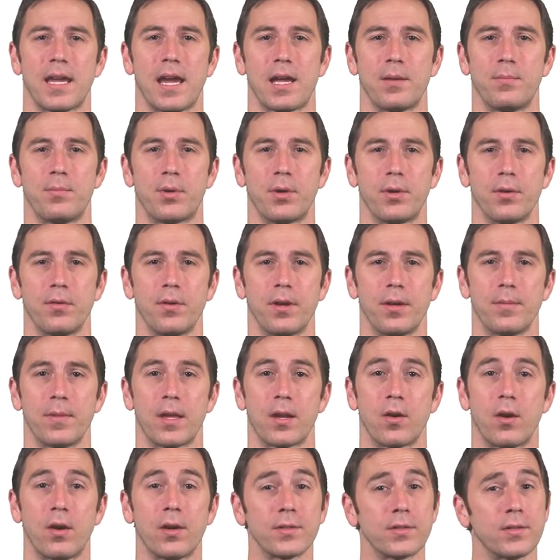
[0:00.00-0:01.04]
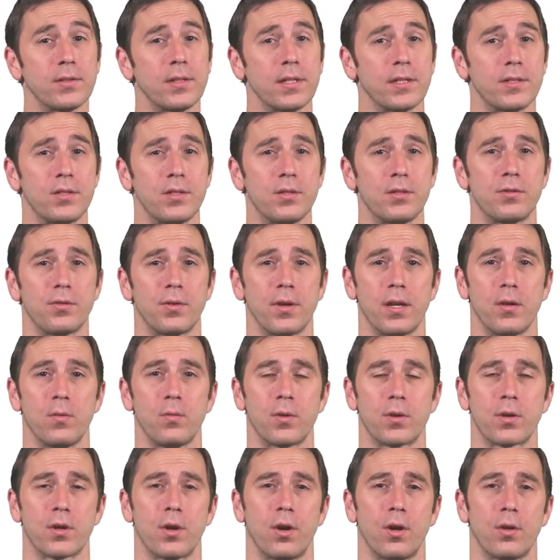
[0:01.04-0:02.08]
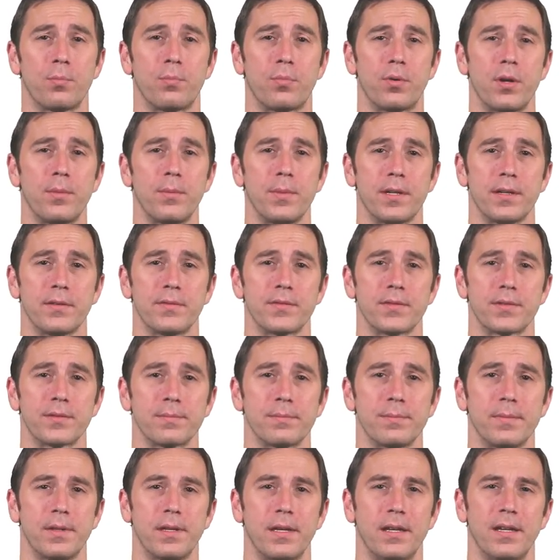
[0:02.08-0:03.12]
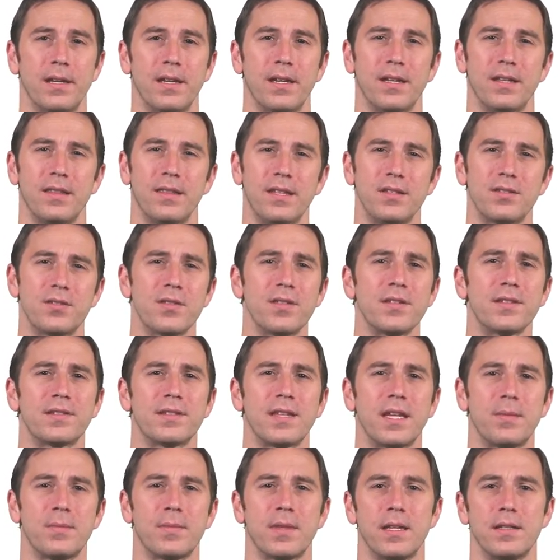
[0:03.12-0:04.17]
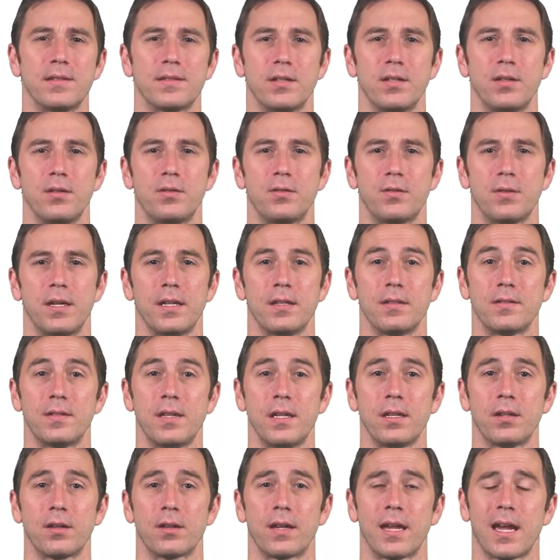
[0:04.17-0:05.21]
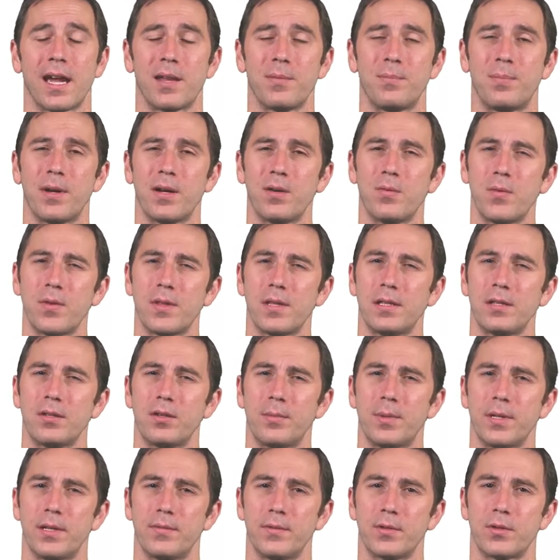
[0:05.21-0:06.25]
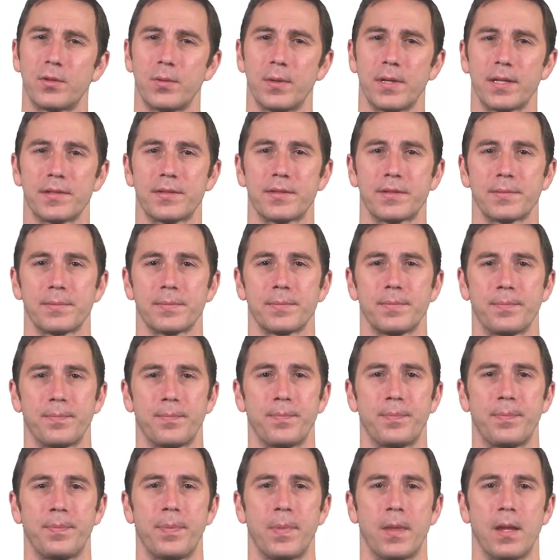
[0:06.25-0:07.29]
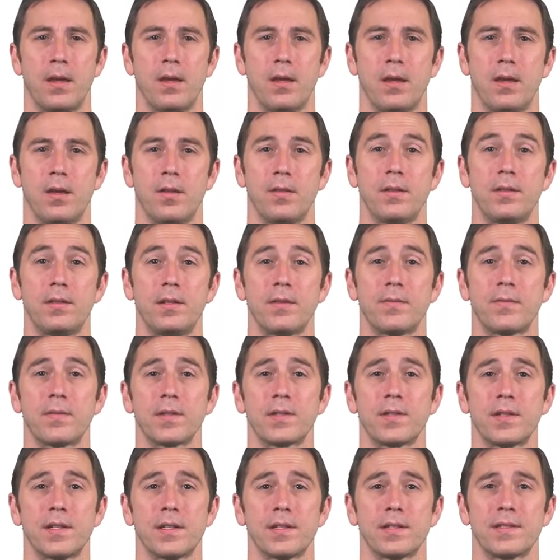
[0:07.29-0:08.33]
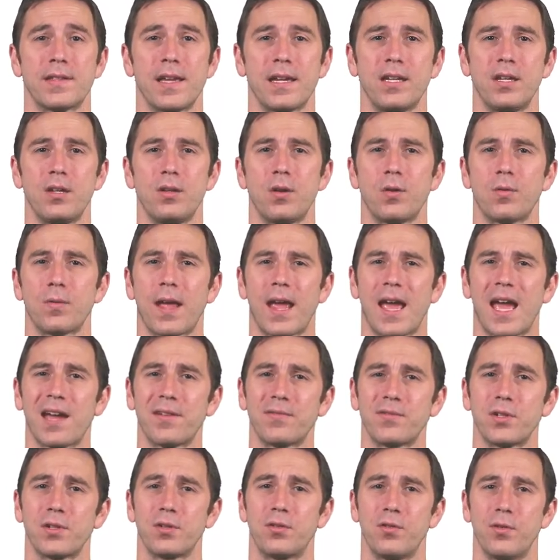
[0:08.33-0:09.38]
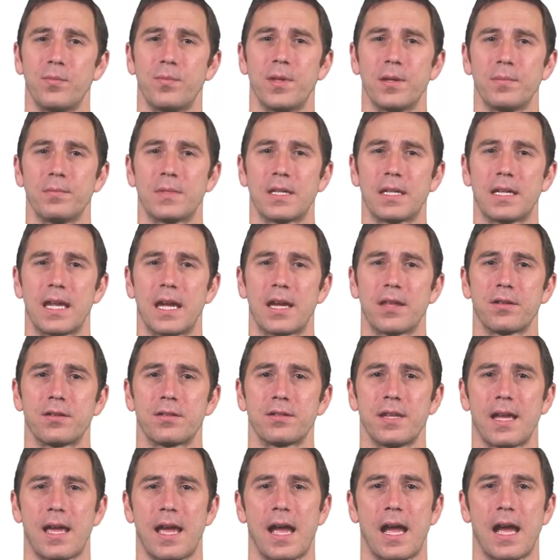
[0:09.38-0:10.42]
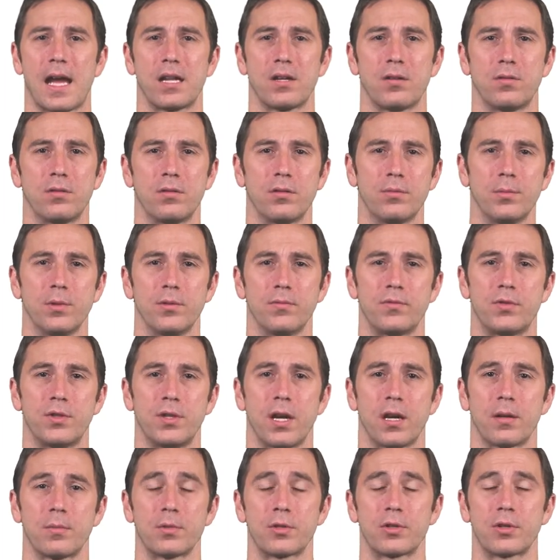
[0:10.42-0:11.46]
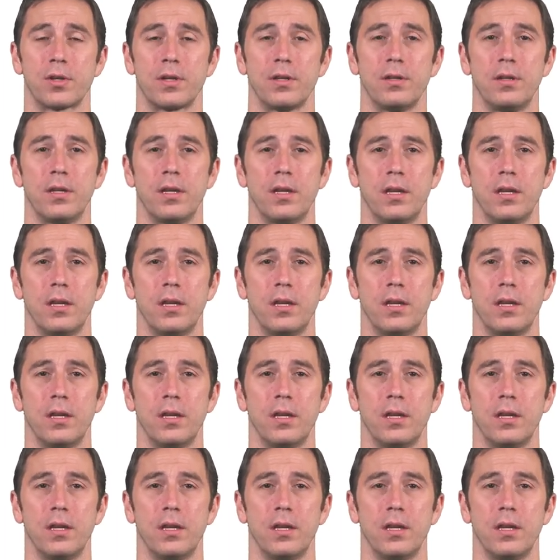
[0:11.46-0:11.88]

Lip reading: CAD program that also lets you create what are called primitives. These are the same things that you create in Tinkercad, but with a little bit of a twist. The difference is that you don't have to group them together to add or remove geometry.